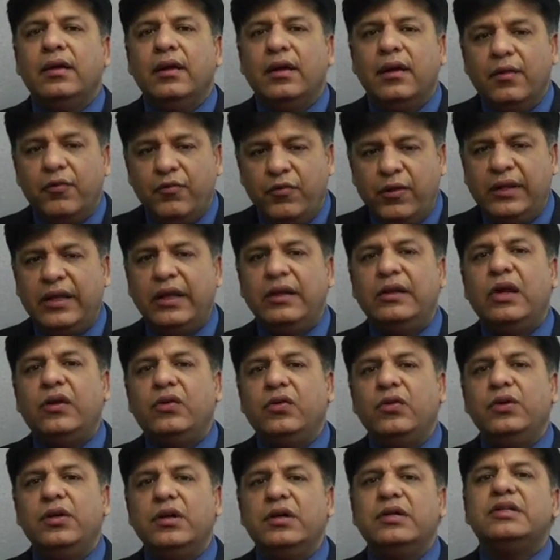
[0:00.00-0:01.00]
within the 2
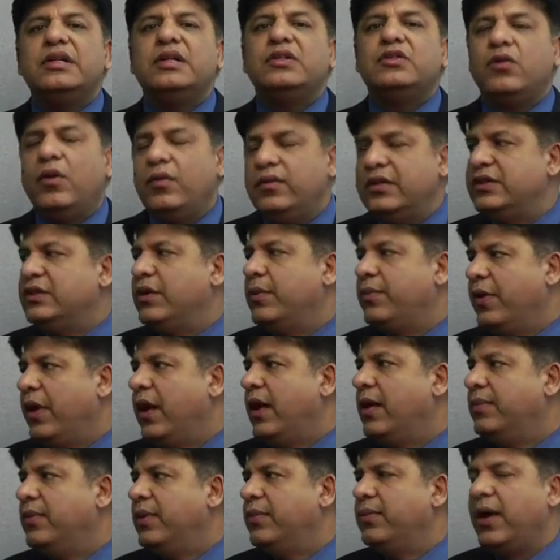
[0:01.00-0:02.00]
years, it's always a
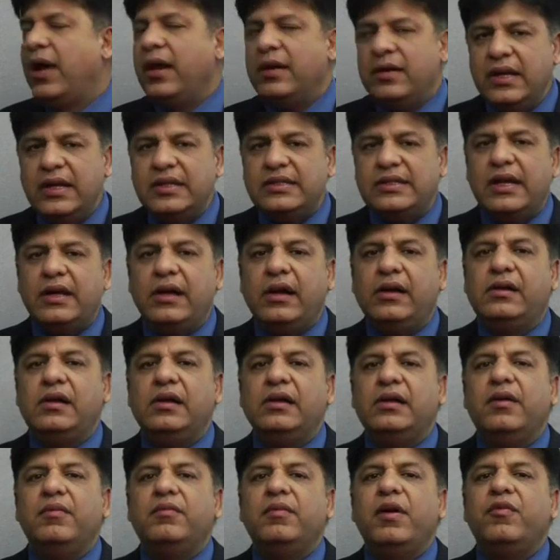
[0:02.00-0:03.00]
problem. Unless and until
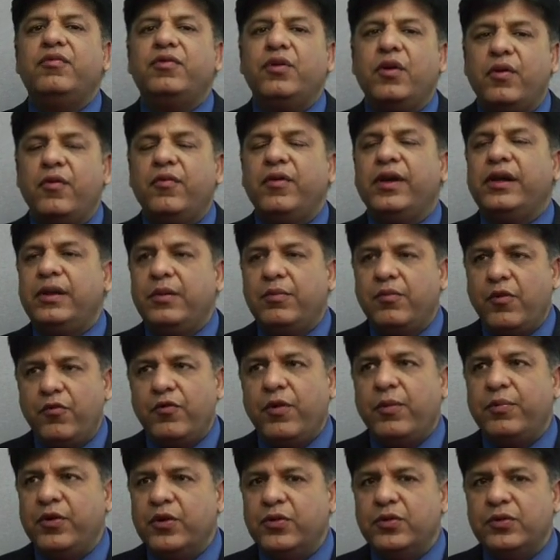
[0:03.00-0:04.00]
if you're a victim of
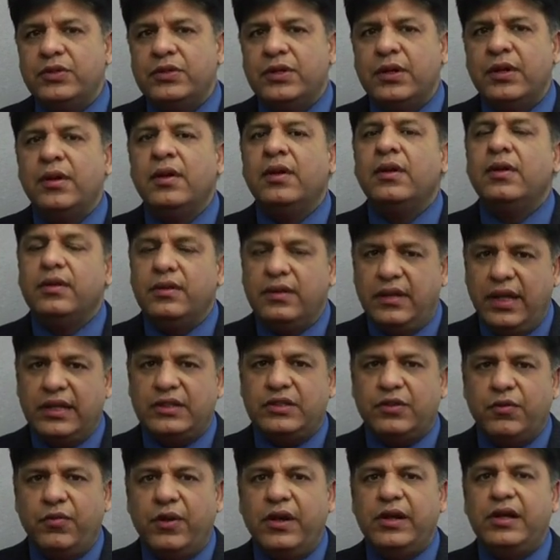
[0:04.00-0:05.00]
abuse, that's a
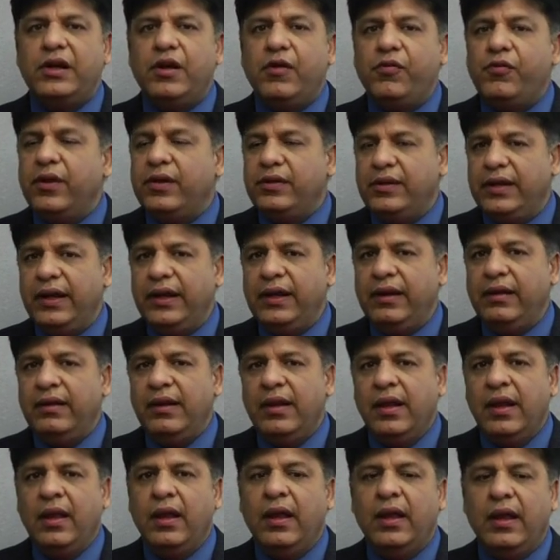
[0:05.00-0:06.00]
very different thing.
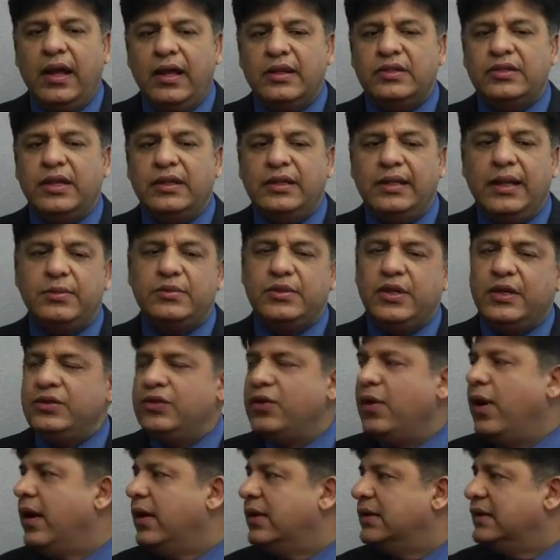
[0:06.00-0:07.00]
And Sandeep, since
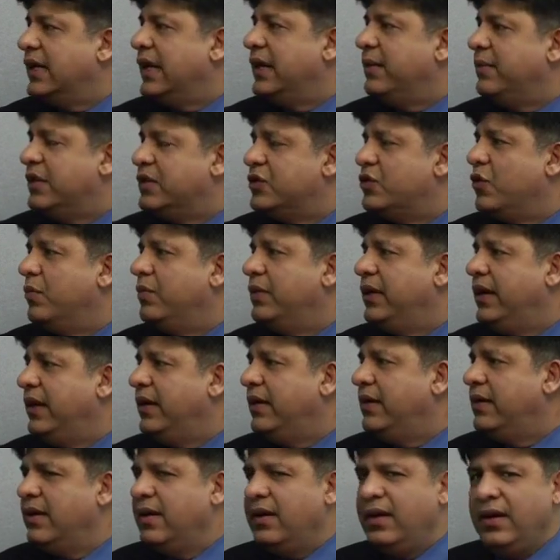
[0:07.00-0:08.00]
you're asking me so many
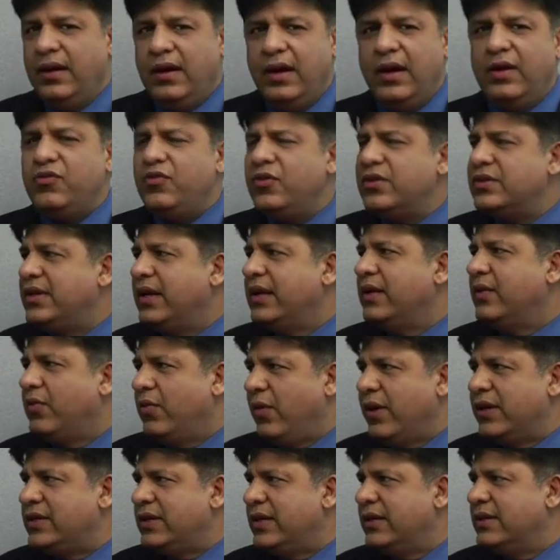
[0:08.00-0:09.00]
interesting
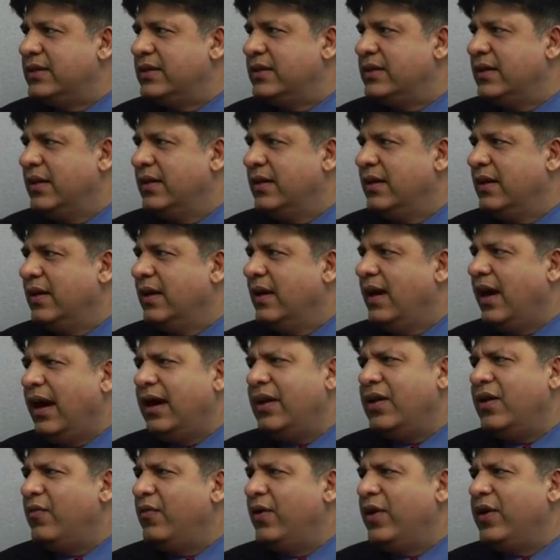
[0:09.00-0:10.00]
questions, I
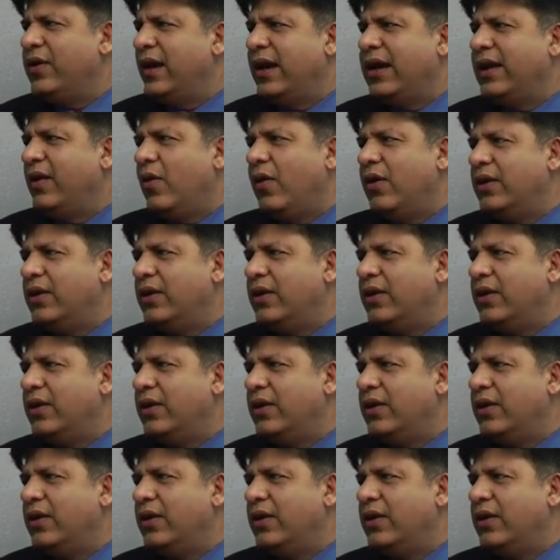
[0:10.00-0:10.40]
don't know where you're getting all